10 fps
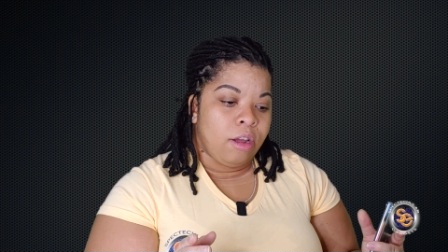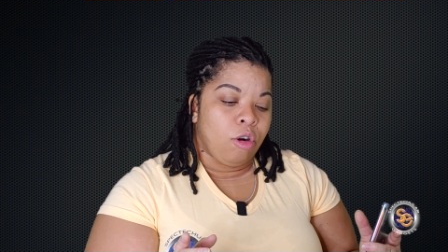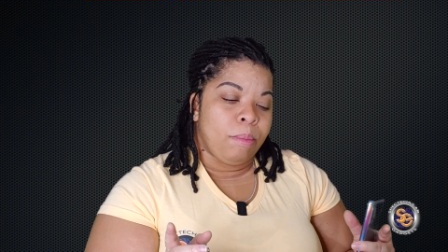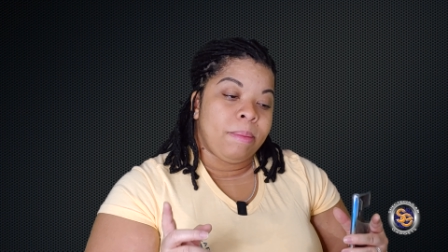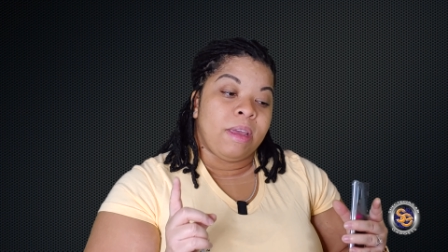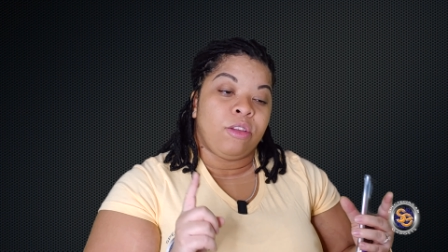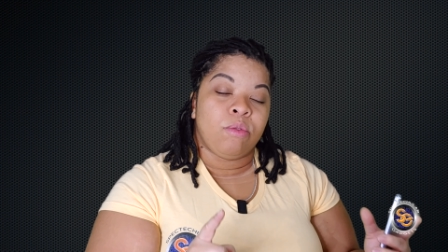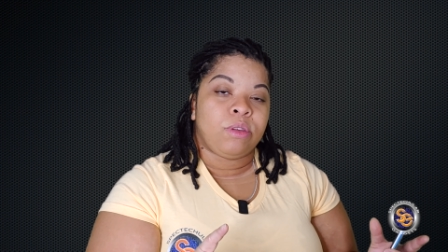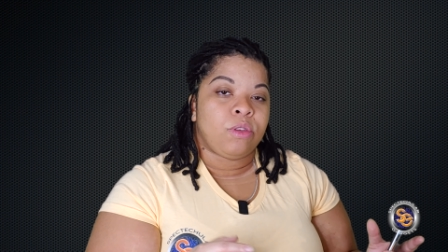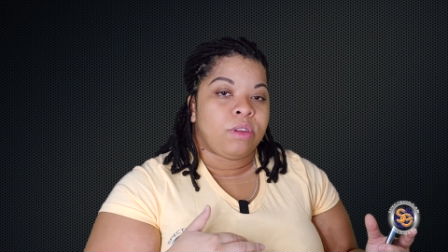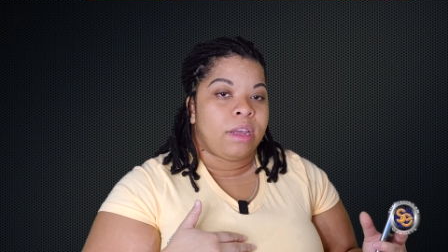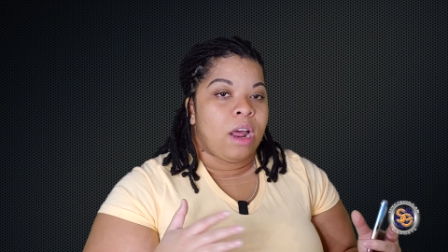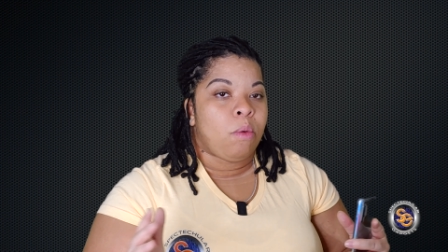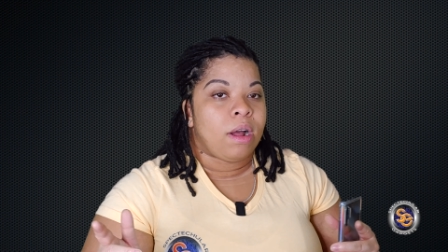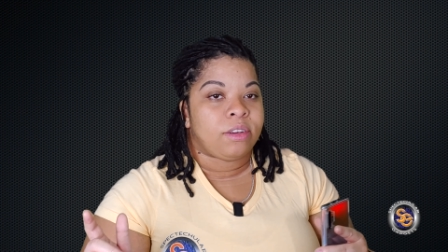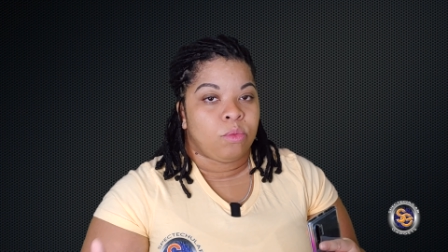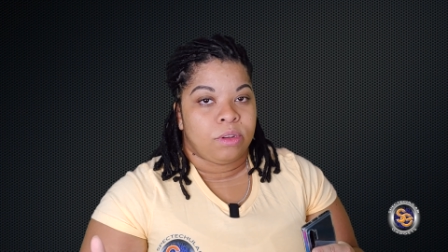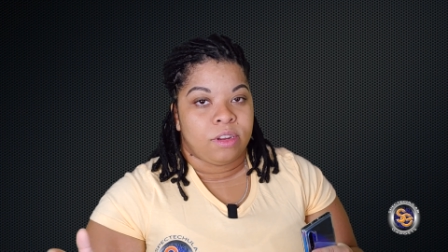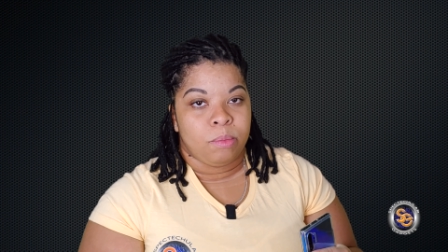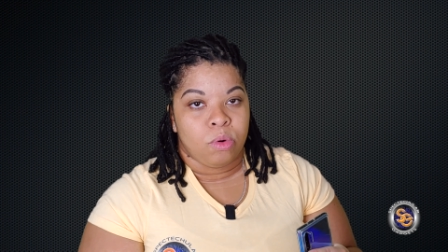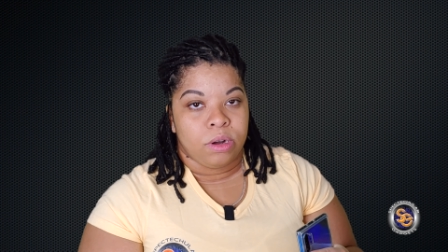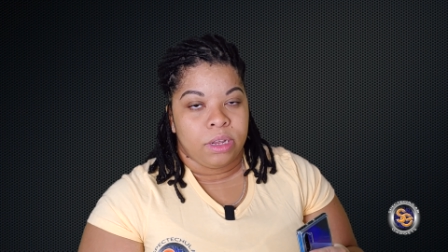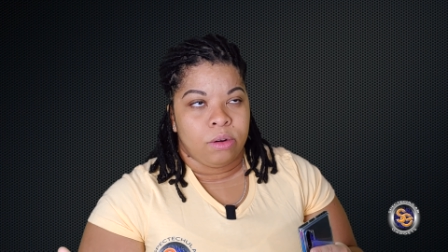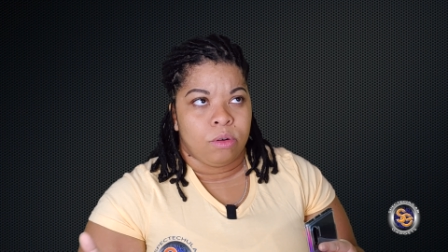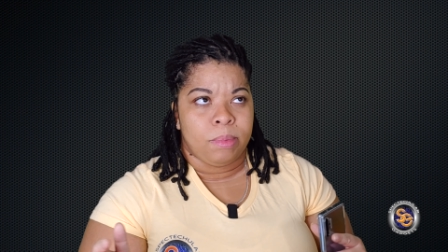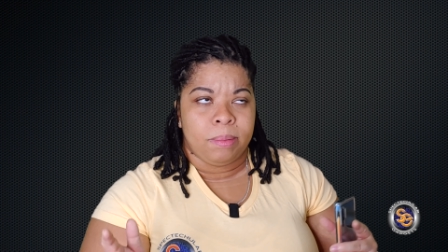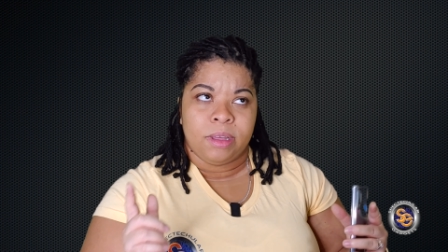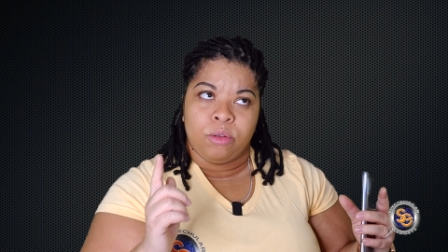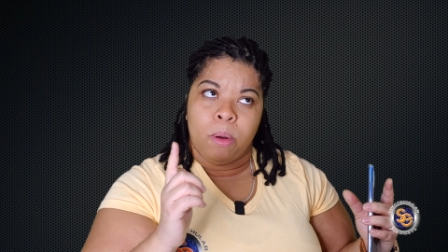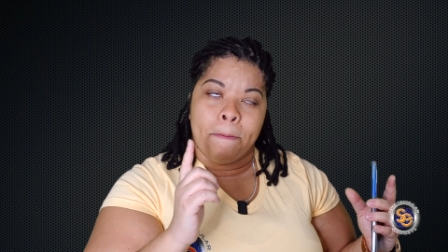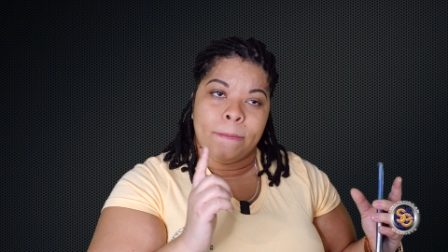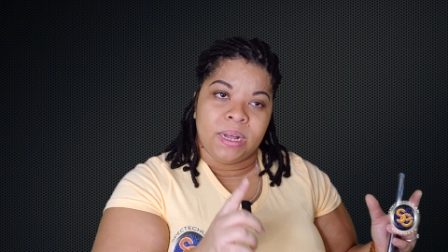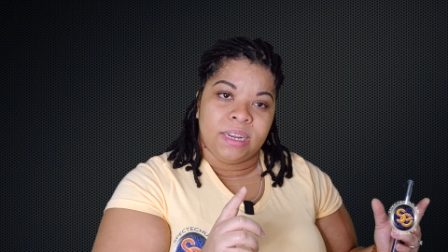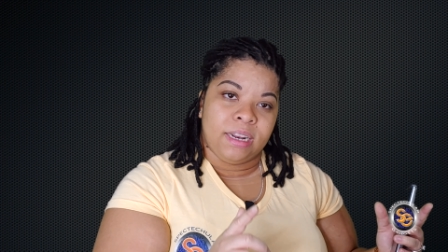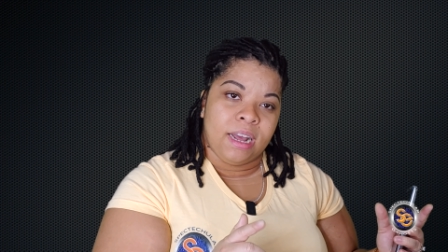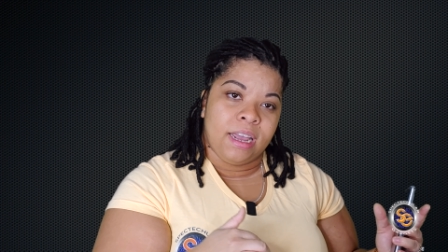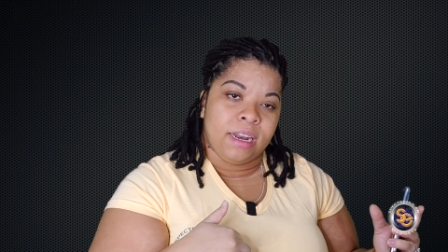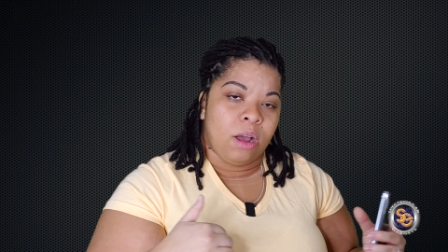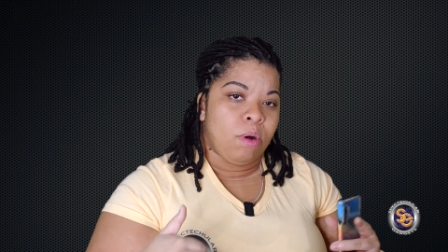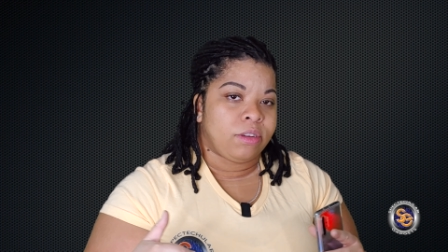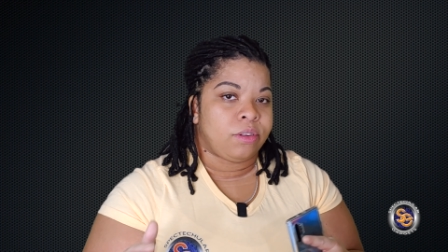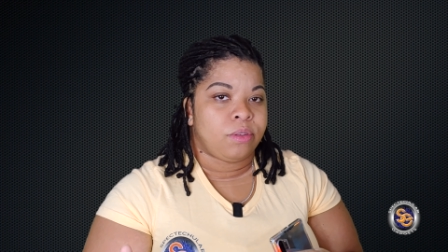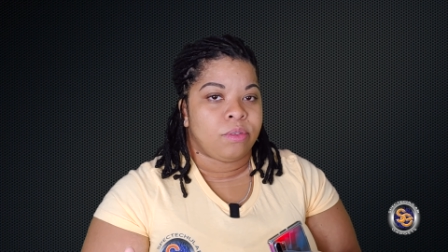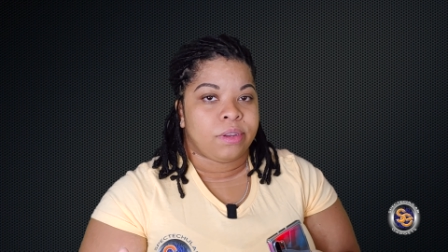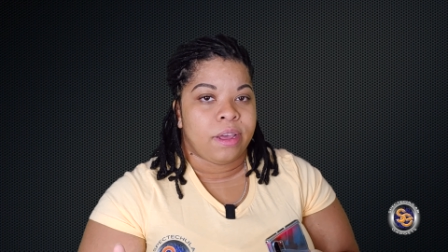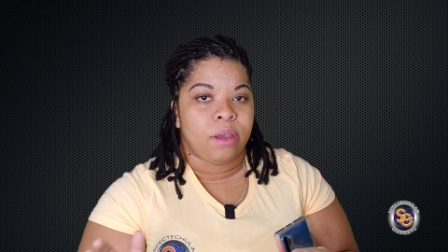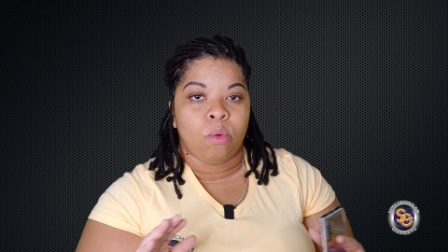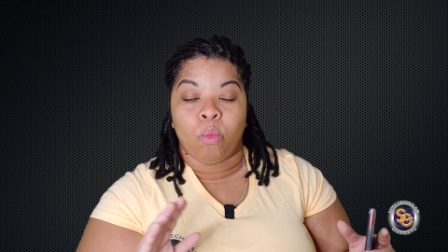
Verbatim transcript: or maybe they do it Tuesday and I watch it Wednesday morning, or maybe they do it Monday night and I watch it Tuesday.